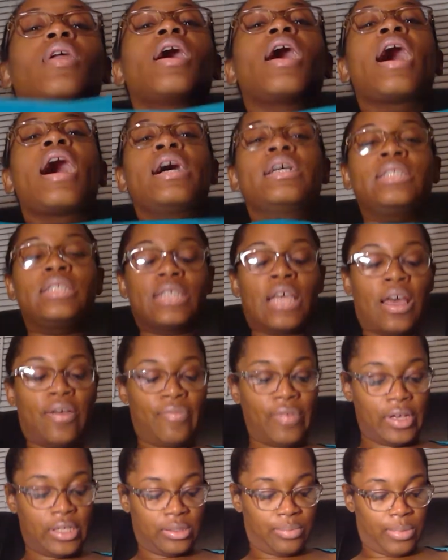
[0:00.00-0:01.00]
I sad
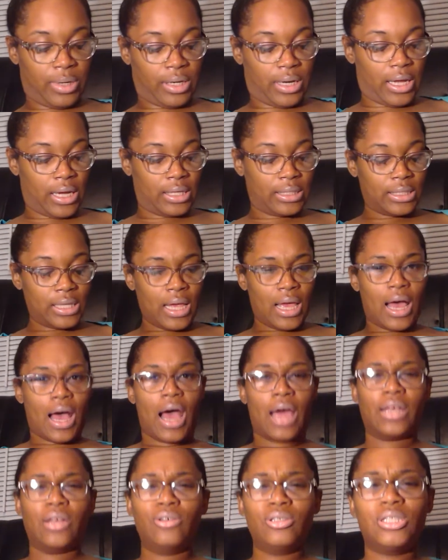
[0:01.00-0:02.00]
face Mondays.
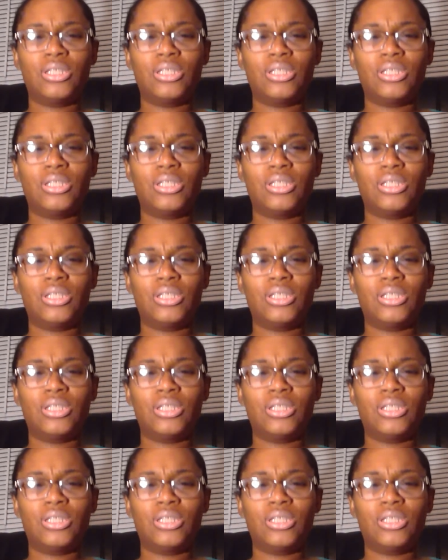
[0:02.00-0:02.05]
I know